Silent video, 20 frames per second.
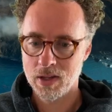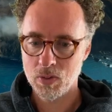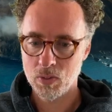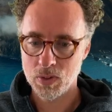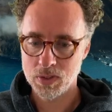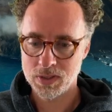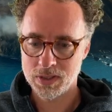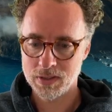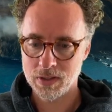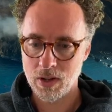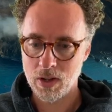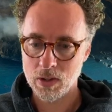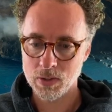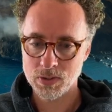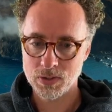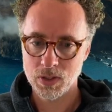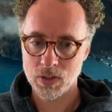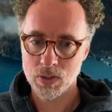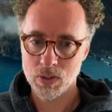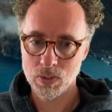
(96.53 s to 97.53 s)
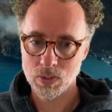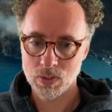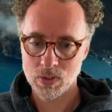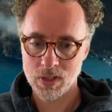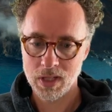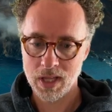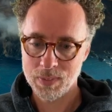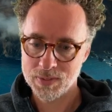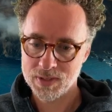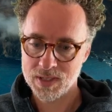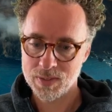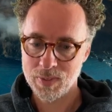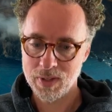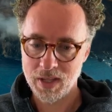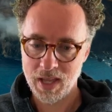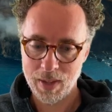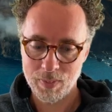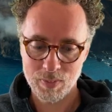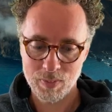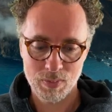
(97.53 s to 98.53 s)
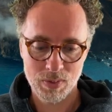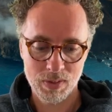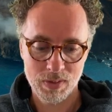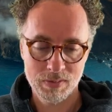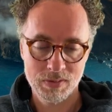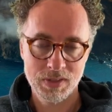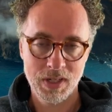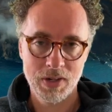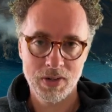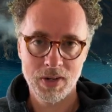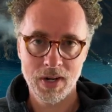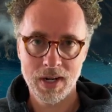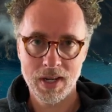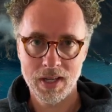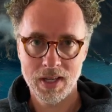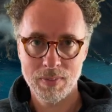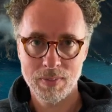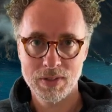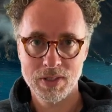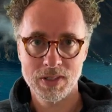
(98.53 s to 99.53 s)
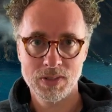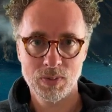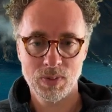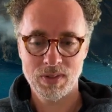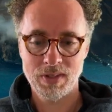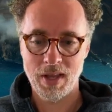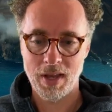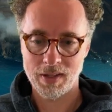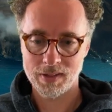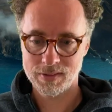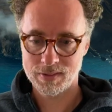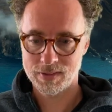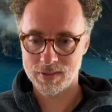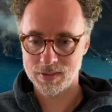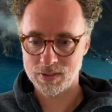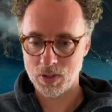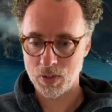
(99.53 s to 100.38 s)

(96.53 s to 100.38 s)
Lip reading: which also claims to be capable of generating images with text.